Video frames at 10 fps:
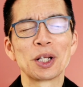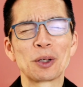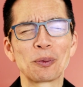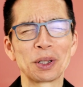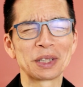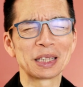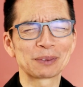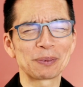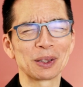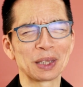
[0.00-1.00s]
word that's
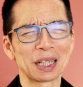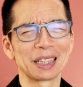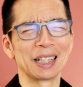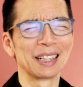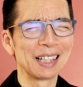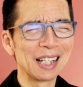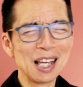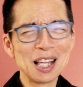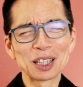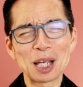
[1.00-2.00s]
spelled like that.
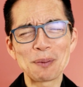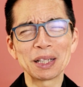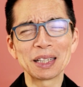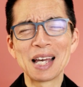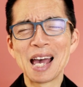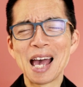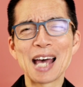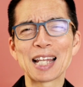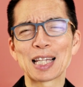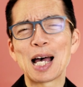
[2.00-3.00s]
Lemon
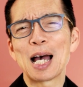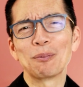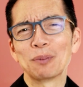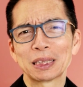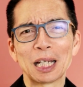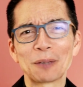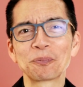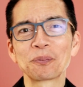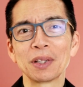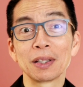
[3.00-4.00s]
and lime, say.
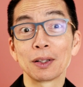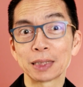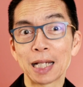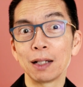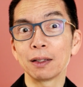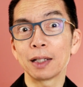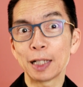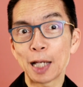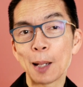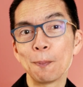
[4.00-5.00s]
There's L and
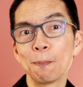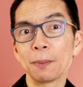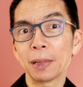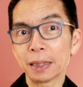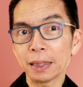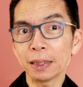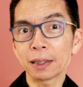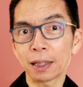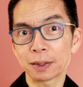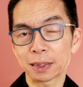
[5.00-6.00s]
M and E,
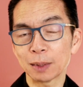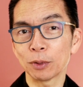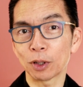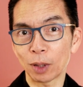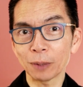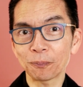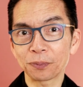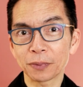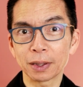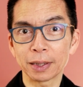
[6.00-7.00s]
kind of similar, right?
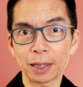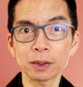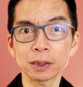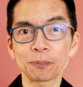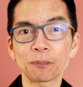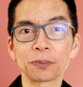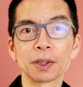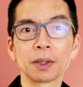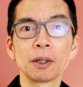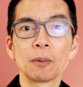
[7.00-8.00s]
Letters.
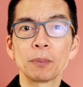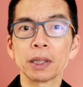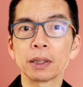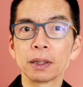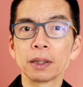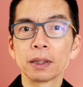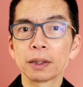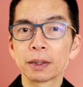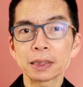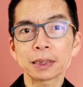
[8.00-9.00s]
But
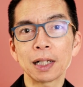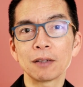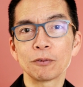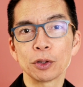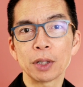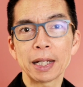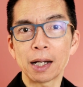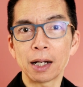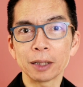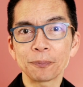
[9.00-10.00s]
this kind of
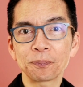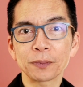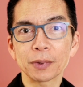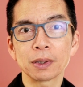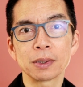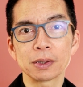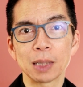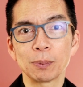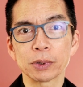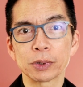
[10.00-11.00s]
AI is
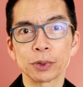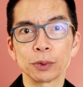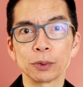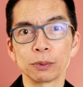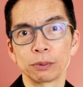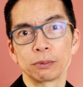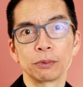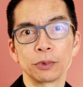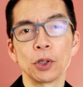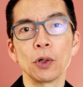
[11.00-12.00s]
able to
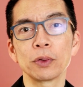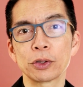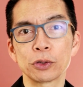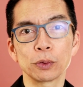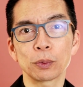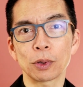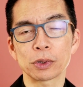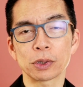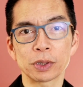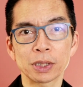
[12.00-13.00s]
know the two words
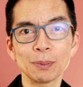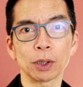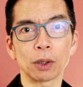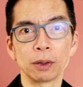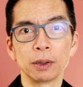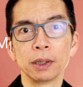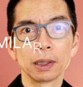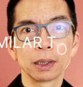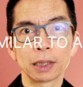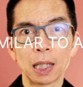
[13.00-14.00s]
are similar
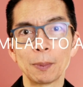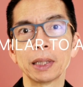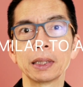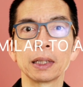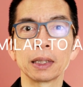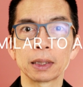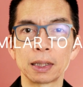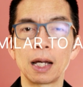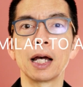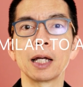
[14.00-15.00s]
lemon,
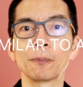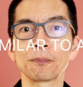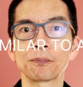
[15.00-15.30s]
lime,